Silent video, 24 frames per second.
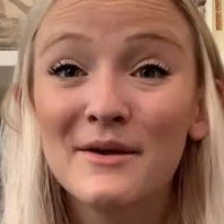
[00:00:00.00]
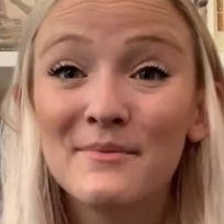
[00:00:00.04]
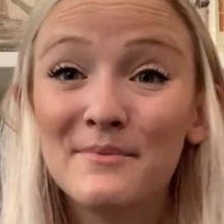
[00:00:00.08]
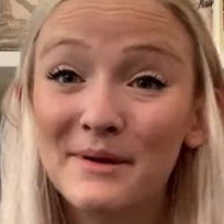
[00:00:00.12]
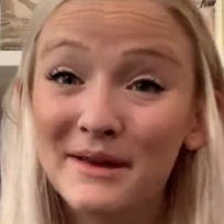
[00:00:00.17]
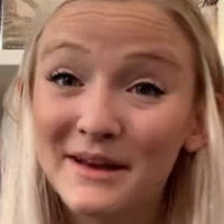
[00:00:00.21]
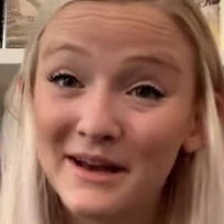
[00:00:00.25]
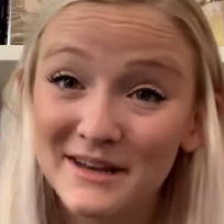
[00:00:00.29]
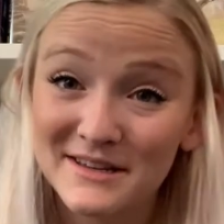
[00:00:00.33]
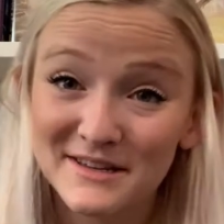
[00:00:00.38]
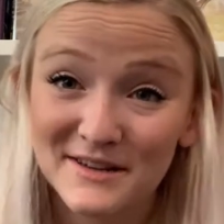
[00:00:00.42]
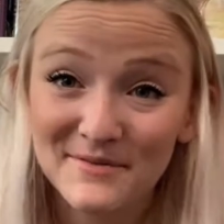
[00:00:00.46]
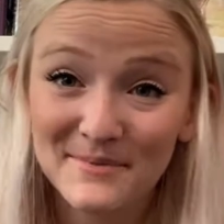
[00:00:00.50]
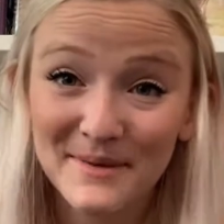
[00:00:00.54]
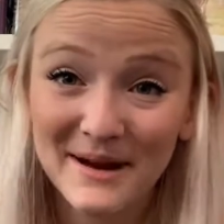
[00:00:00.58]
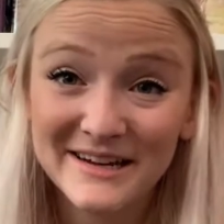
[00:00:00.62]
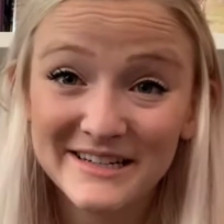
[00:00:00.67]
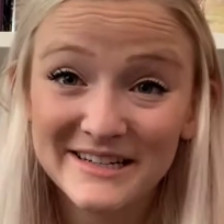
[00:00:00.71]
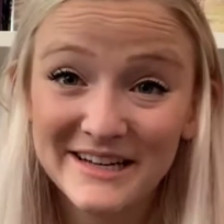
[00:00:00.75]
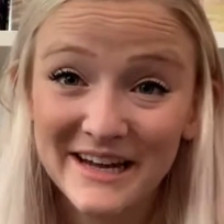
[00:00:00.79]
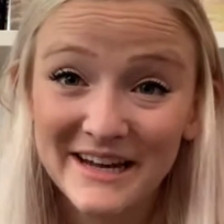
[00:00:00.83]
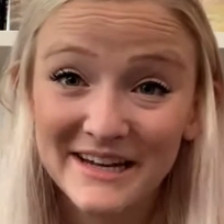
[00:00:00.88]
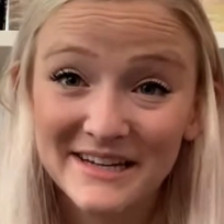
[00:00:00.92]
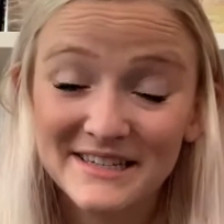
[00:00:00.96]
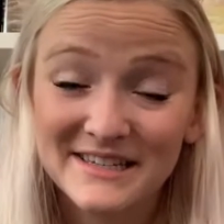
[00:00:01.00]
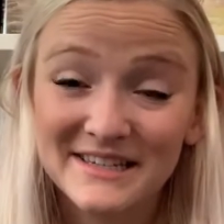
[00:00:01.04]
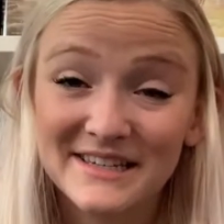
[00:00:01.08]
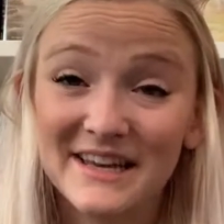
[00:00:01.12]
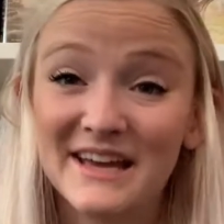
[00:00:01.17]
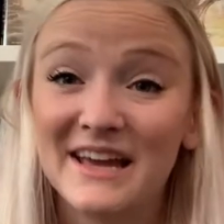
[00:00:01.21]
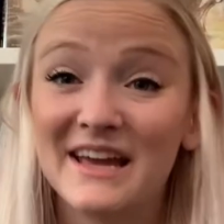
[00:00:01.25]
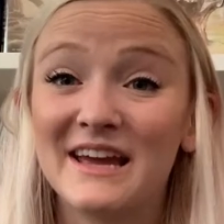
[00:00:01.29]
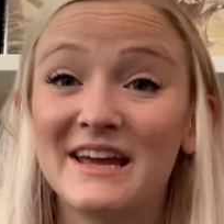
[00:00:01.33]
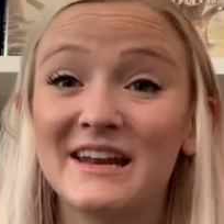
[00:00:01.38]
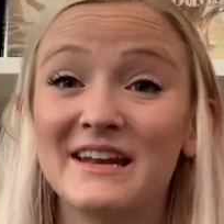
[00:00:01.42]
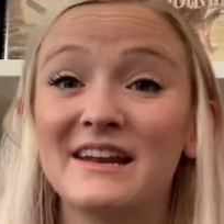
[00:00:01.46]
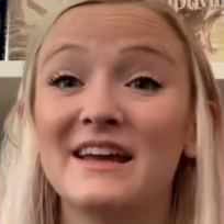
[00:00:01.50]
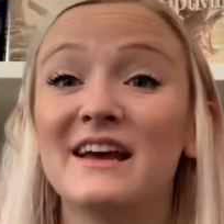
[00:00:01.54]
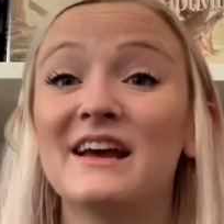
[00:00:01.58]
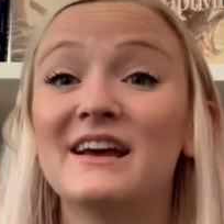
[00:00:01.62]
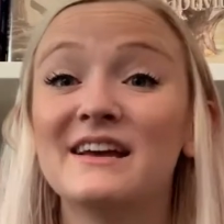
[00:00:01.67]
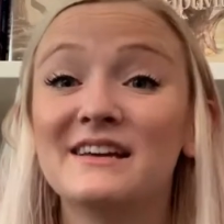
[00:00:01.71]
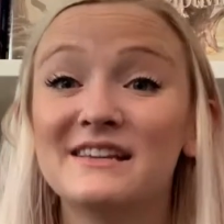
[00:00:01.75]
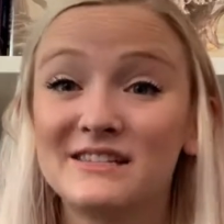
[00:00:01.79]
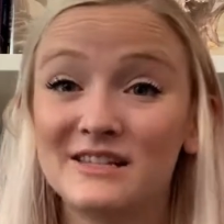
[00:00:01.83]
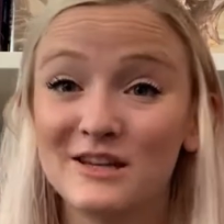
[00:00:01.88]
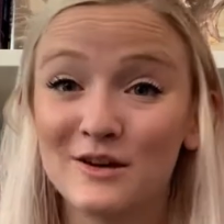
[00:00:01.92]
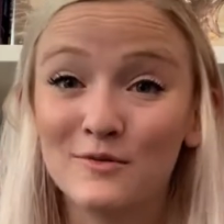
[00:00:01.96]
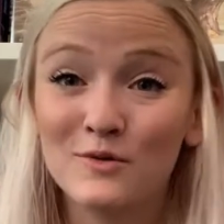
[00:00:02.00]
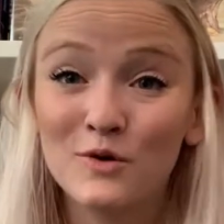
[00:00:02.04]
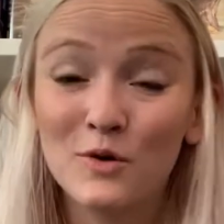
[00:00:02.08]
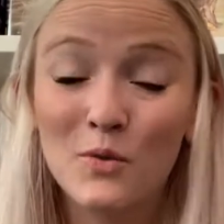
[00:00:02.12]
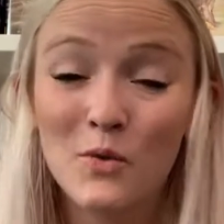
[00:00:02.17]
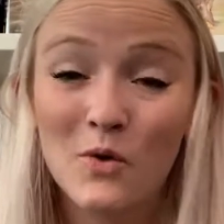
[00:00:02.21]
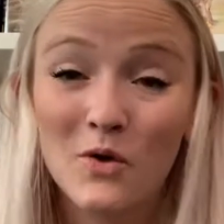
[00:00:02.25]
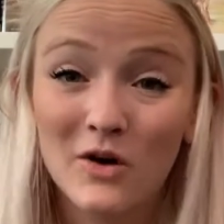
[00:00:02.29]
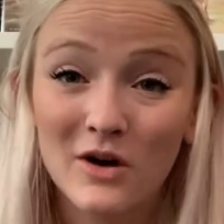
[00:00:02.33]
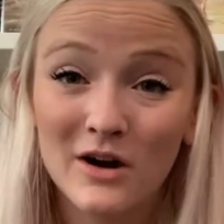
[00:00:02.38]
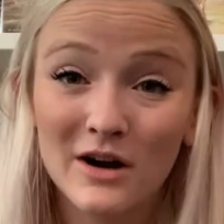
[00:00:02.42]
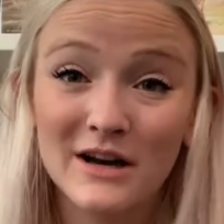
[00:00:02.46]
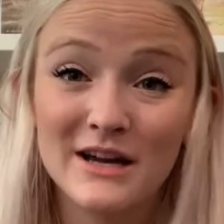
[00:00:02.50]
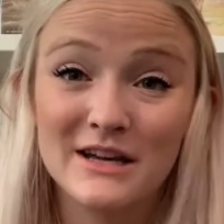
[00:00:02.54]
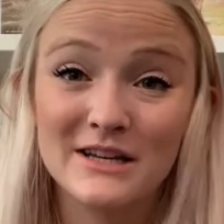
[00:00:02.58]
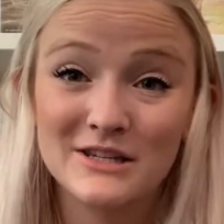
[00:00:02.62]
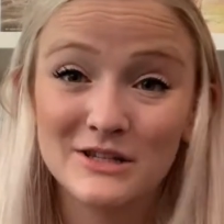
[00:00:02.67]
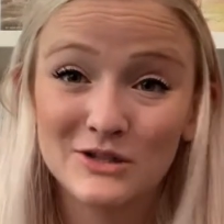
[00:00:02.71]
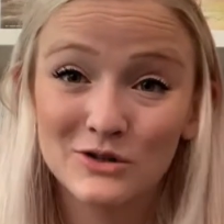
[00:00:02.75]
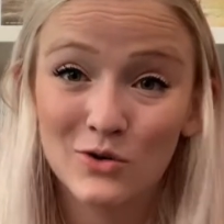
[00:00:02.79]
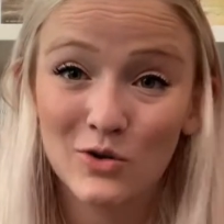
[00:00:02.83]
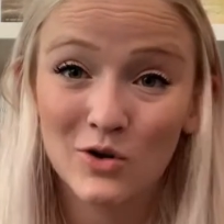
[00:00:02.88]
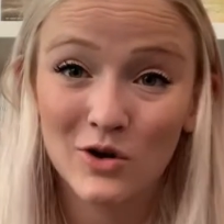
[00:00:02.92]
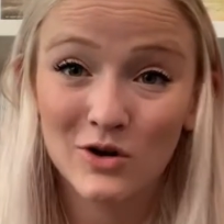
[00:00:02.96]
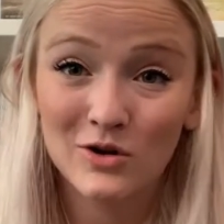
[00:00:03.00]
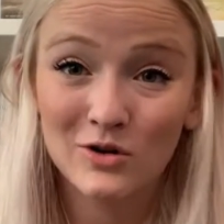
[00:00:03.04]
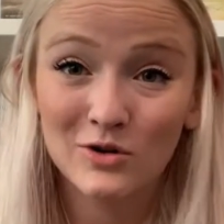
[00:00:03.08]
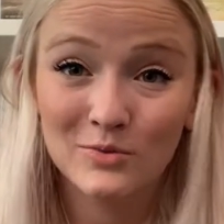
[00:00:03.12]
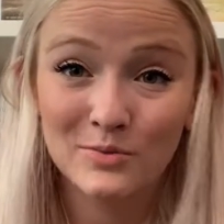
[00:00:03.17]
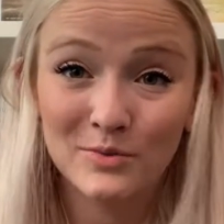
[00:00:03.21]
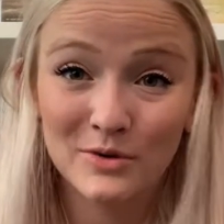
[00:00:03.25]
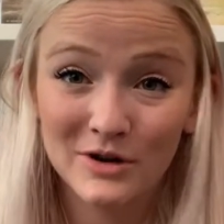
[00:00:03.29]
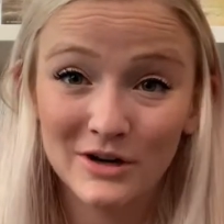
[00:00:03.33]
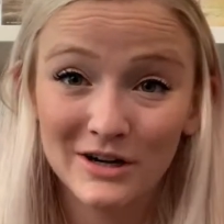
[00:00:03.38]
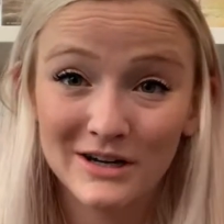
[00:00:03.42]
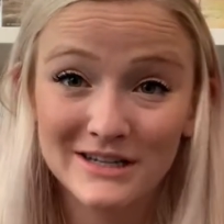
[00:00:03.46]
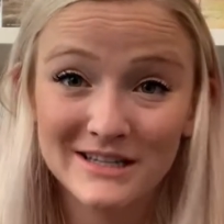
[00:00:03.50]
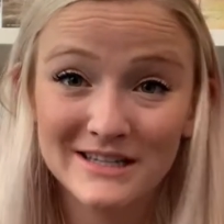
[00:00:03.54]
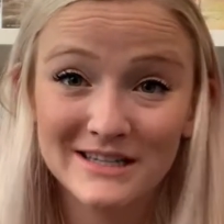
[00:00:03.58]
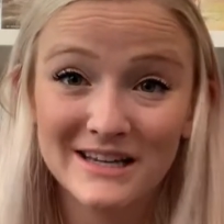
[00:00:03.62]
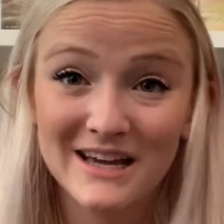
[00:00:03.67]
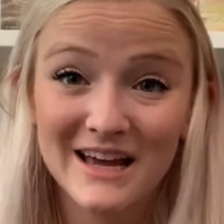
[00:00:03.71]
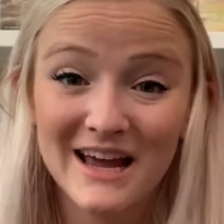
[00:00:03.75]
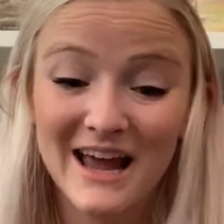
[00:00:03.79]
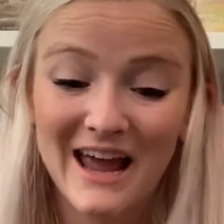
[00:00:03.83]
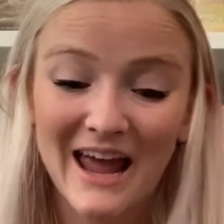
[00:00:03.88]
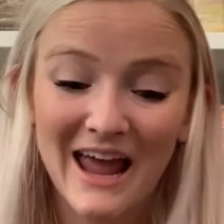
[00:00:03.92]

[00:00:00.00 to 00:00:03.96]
because of my tastes in Civil War historical books,